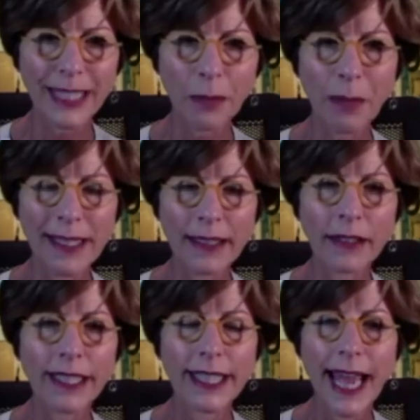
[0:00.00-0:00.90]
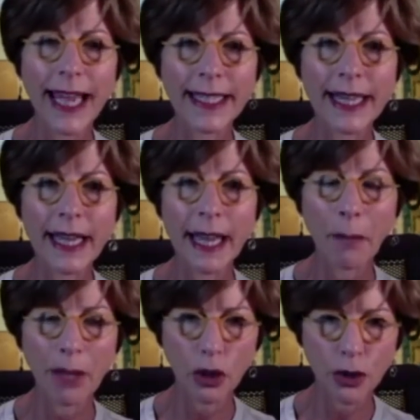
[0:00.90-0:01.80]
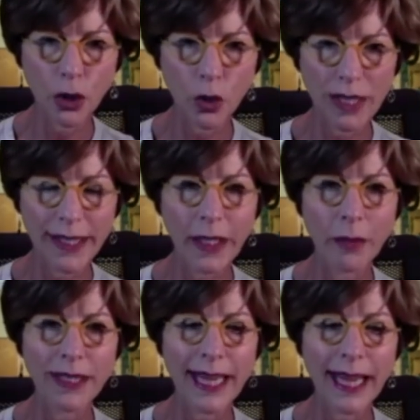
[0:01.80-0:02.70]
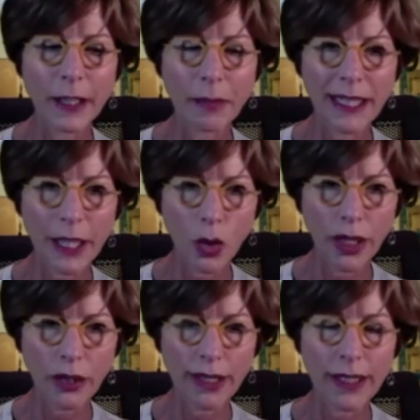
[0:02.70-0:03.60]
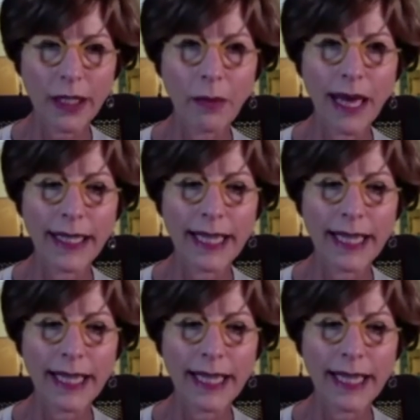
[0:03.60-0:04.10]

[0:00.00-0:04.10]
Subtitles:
it's basically to end militarism, to end materialism,